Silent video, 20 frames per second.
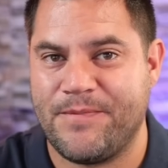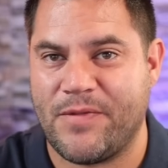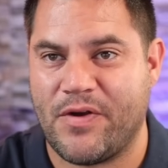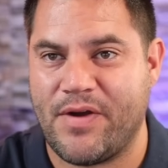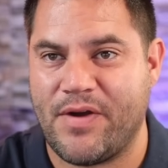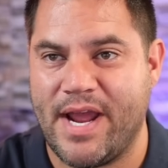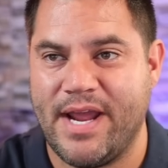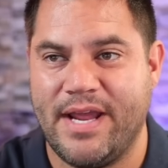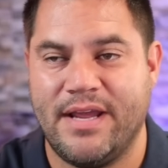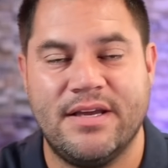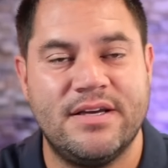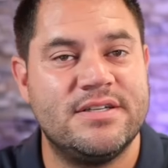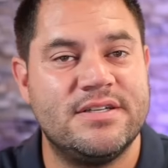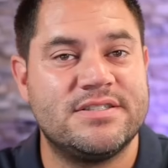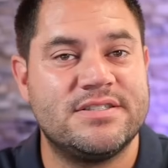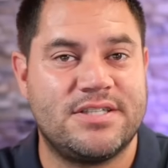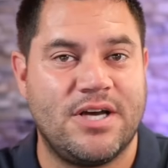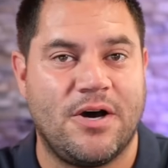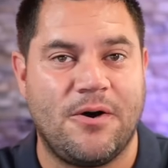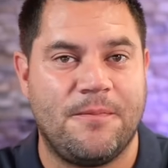All right.
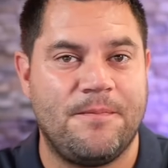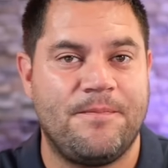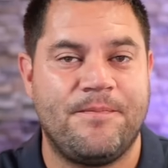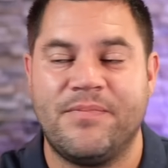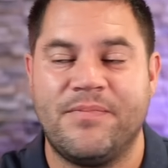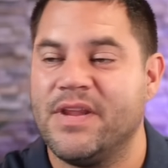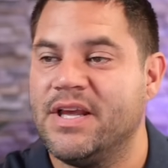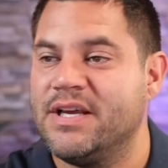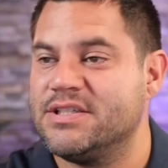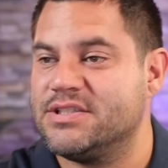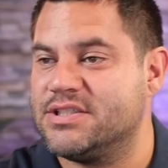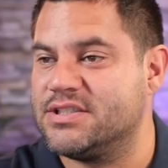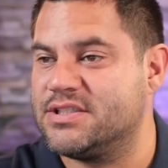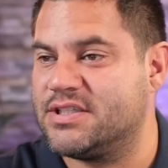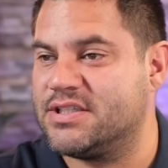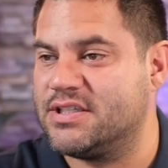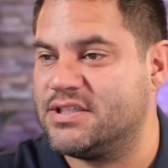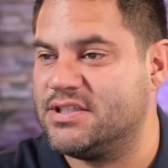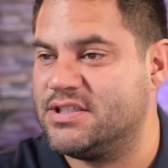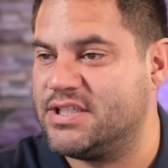So,
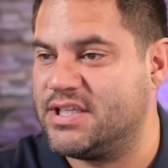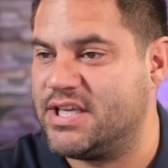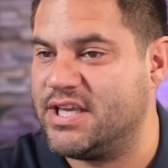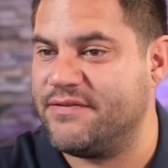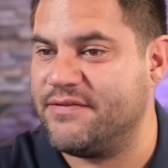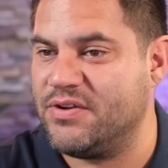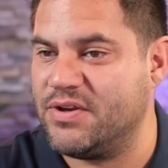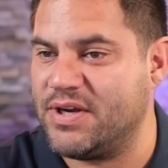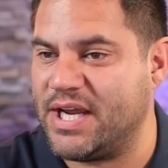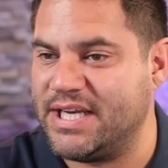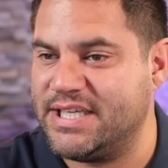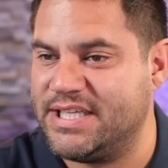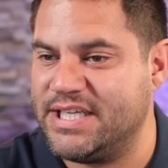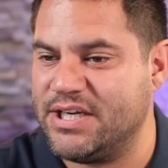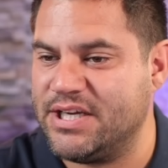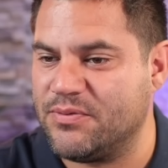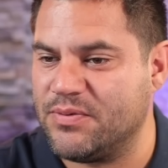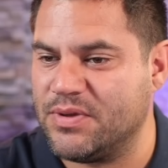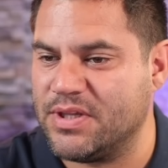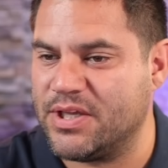just to give you an
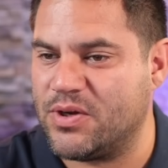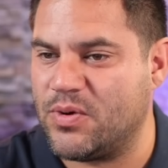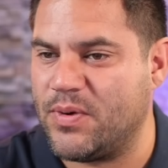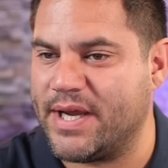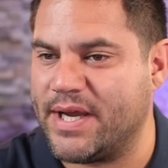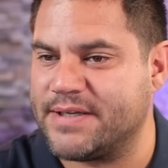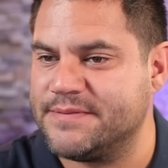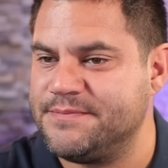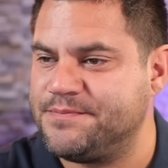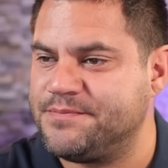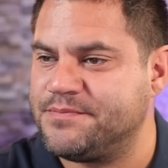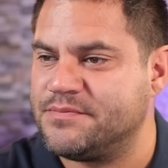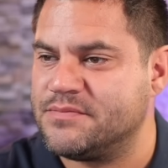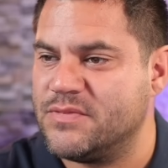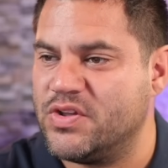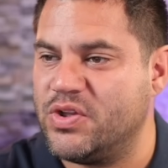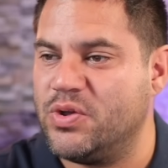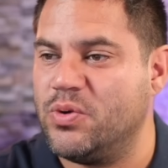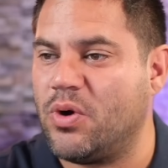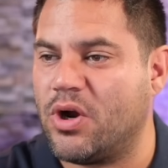idea, really quick,
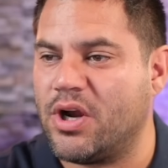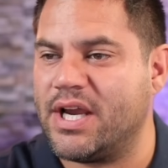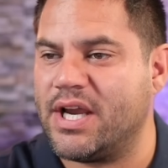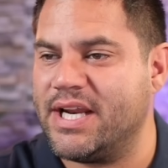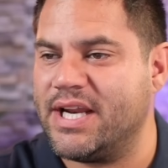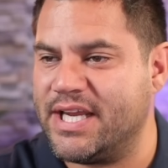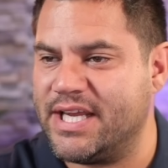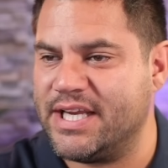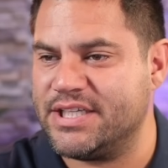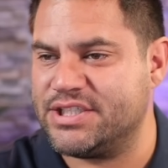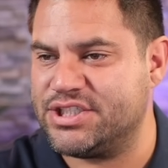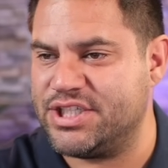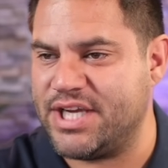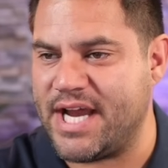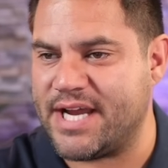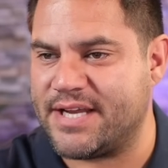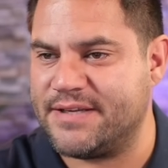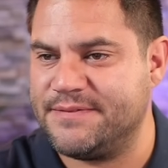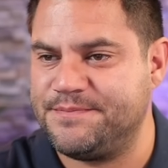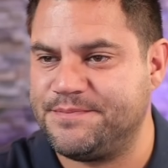you are going to get a
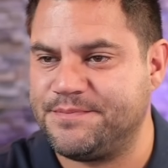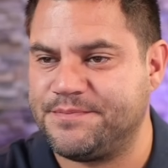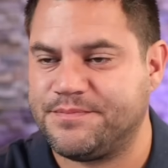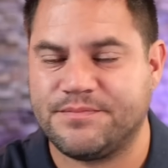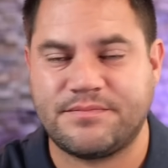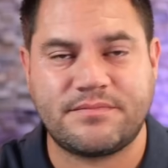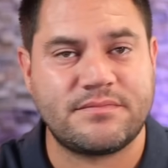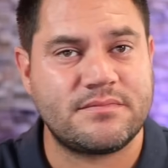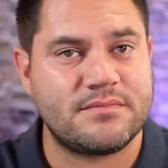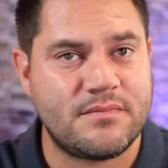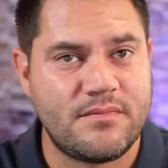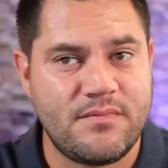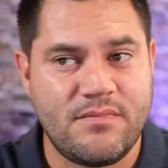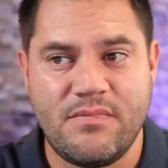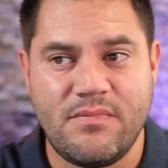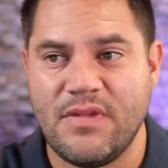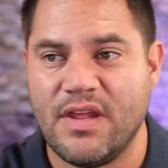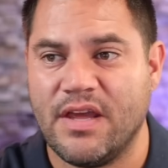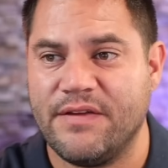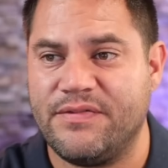check
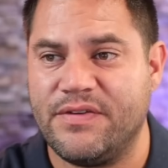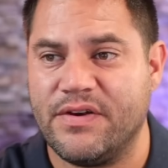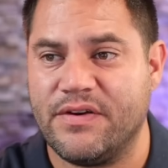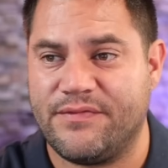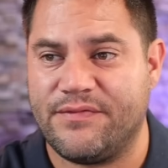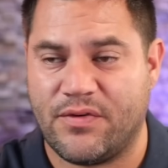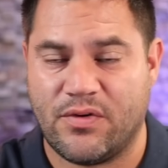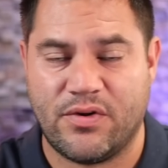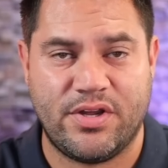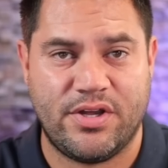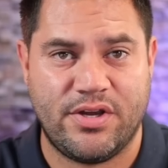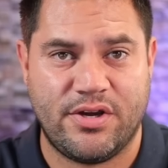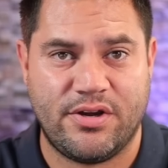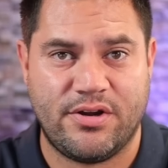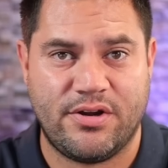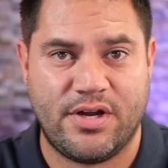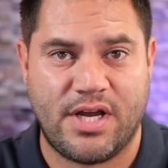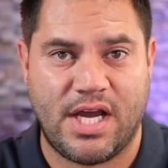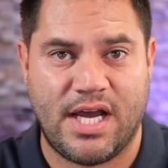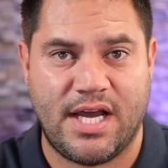if you for
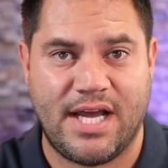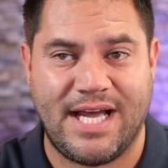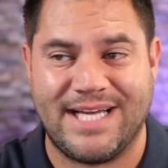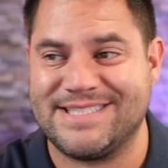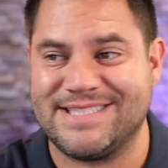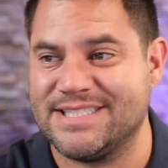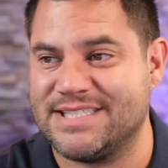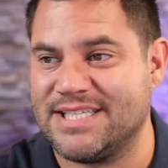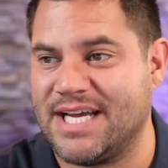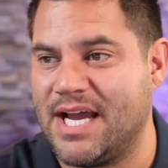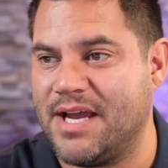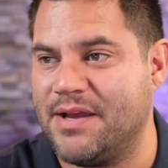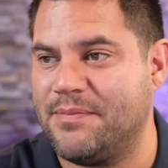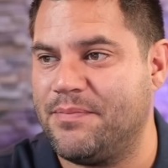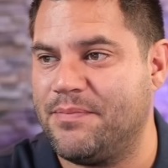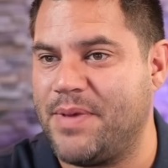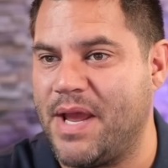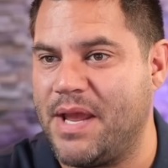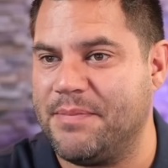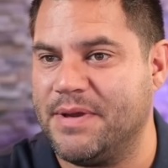your uh,
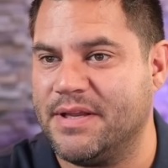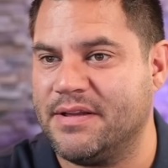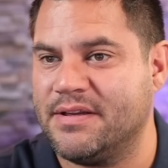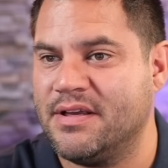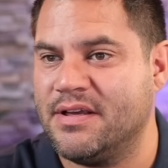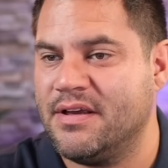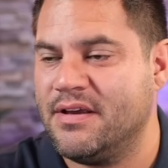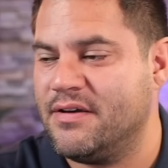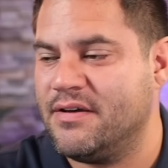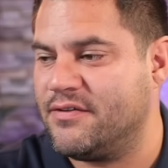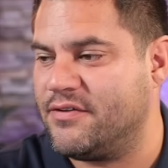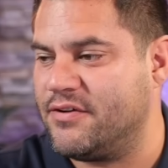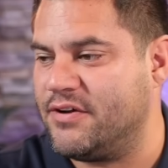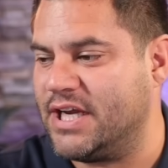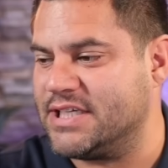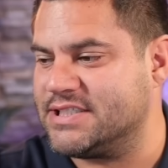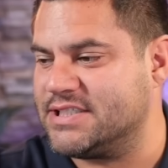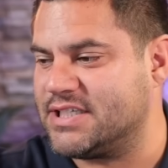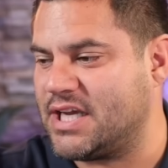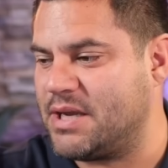SSI payment for
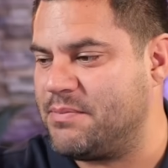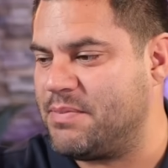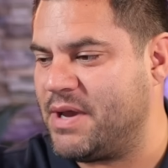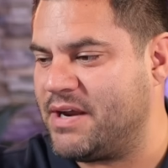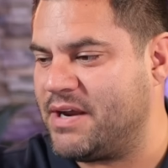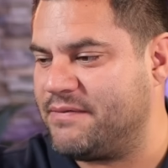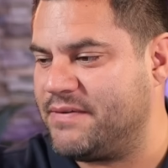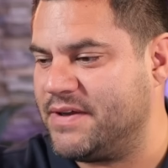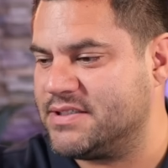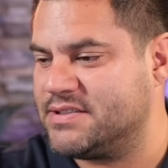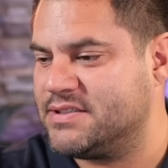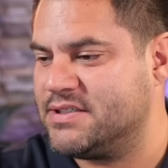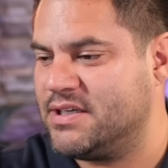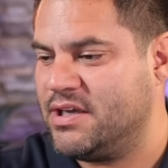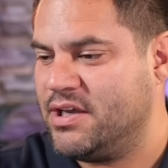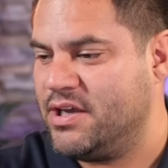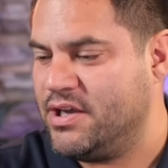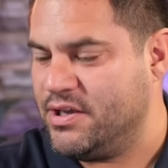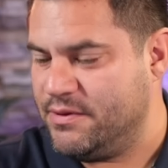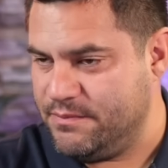your SSI benefits.
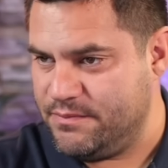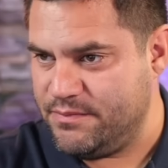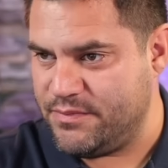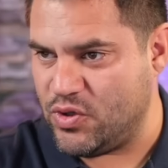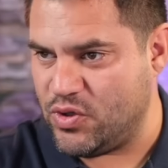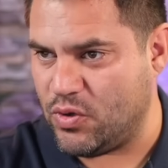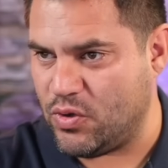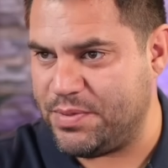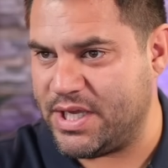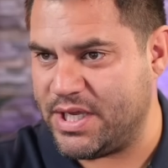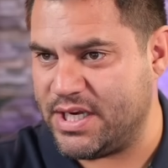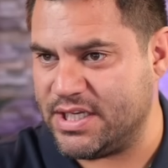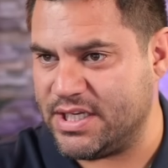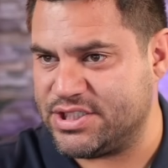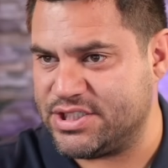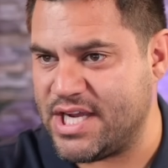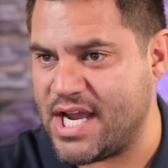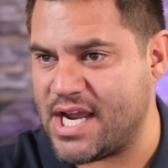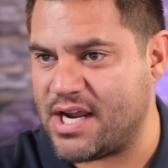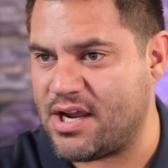You'll be getting
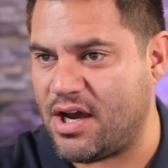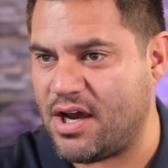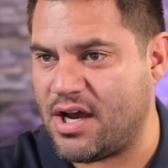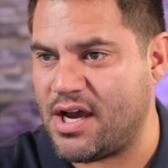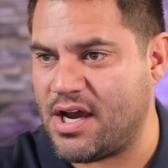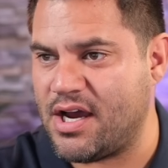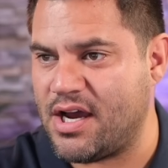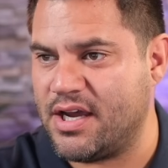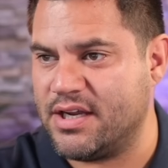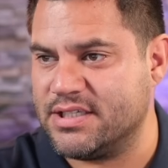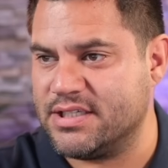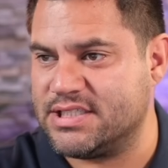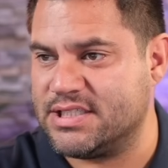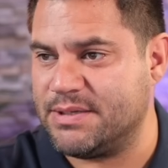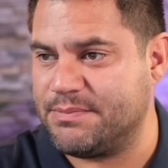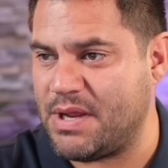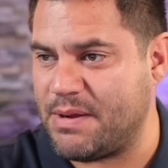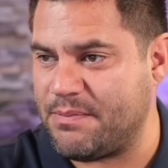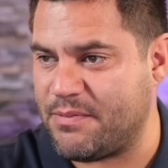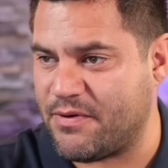a check on
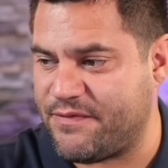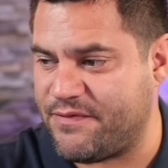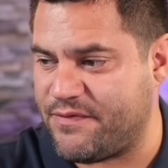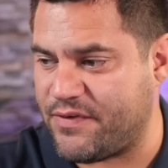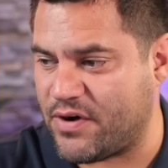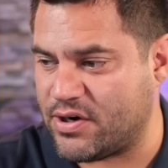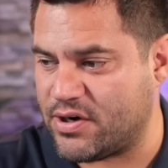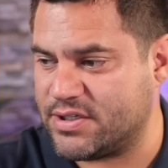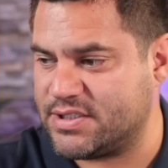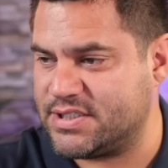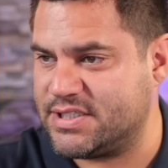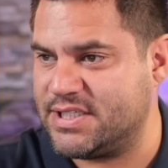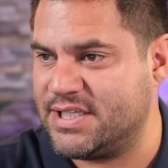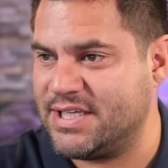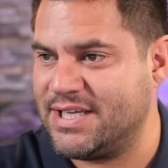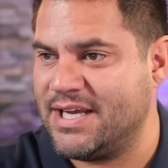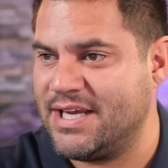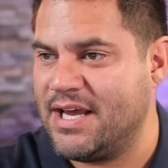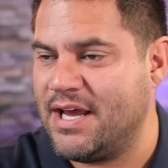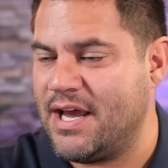September
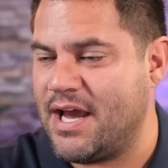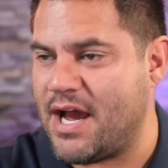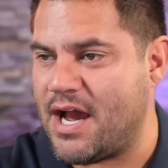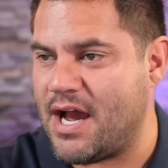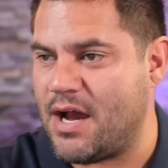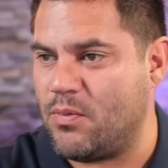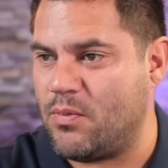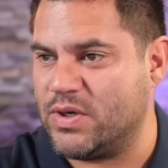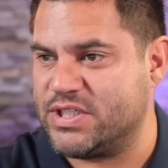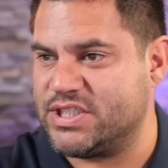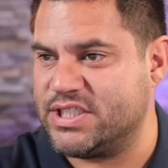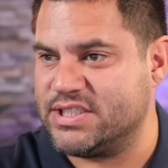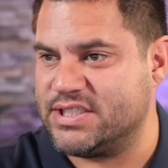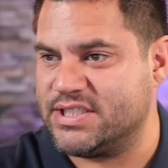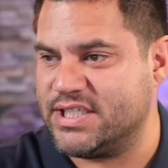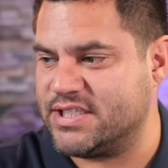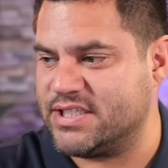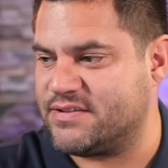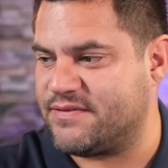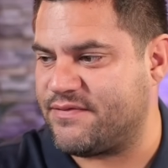1st, um, which
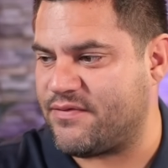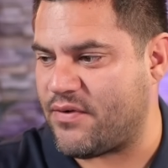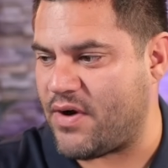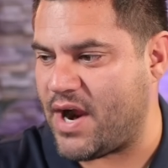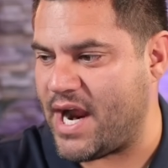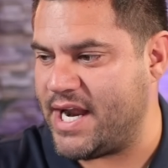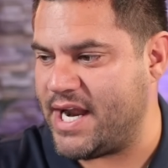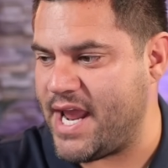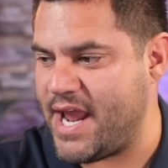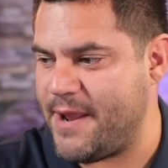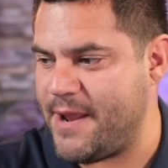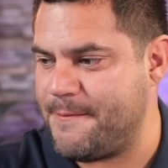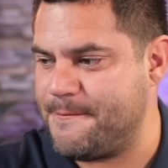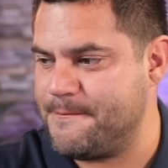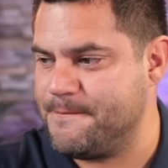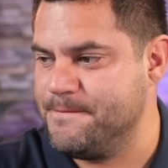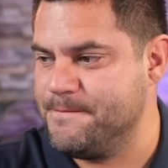is this Friday,